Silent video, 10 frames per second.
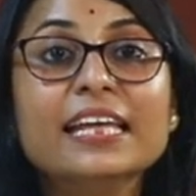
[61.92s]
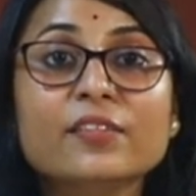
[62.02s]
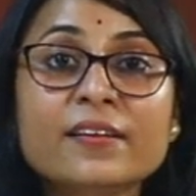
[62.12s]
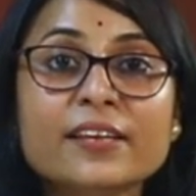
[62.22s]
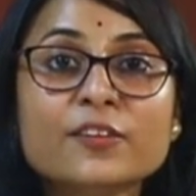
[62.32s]
In
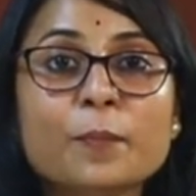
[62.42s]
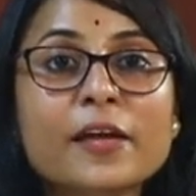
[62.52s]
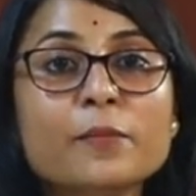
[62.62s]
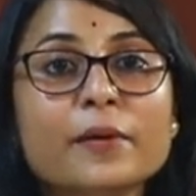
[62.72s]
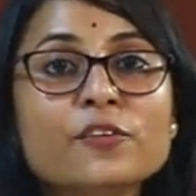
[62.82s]
this
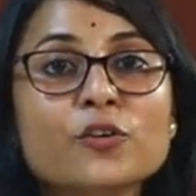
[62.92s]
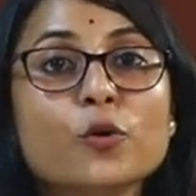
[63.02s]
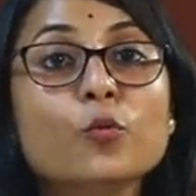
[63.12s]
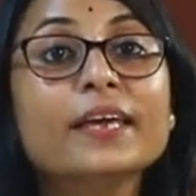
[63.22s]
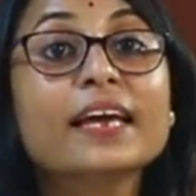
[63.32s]
experiment,
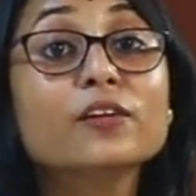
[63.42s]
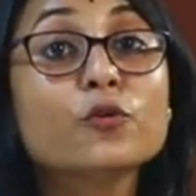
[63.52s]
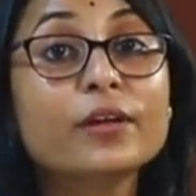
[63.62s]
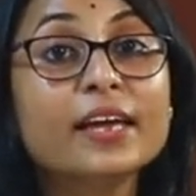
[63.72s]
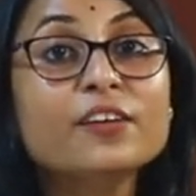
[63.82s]
we can
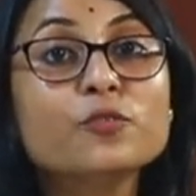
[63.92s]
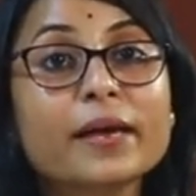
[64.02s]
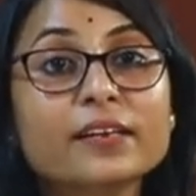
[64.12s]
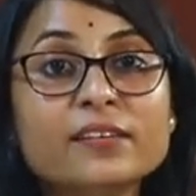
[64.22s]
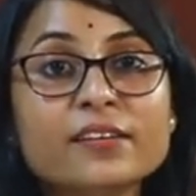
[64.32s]
create
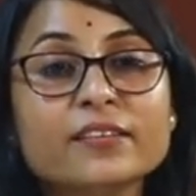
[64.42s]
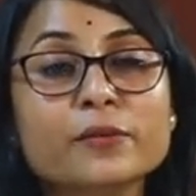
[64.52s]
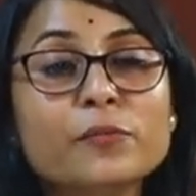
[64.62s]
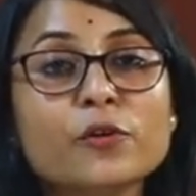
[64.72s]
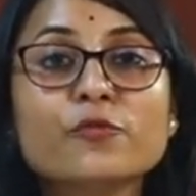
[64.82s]

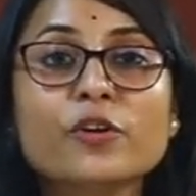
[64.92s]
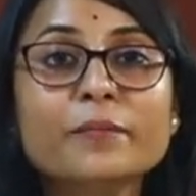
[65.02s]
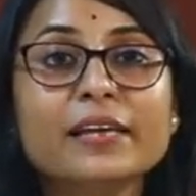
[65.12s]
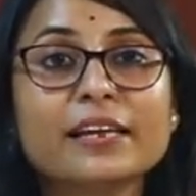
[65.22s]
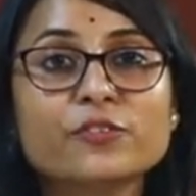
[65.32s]
magnetism from
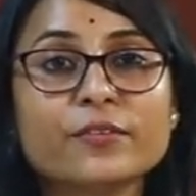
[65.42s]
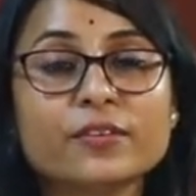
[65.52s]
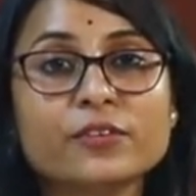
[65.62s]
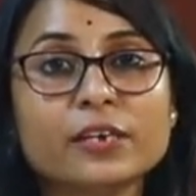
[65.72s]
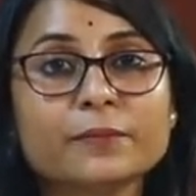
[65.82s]

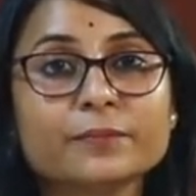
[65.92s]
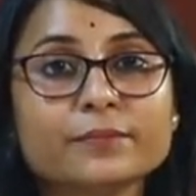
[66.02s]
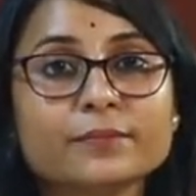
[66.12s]
electricity.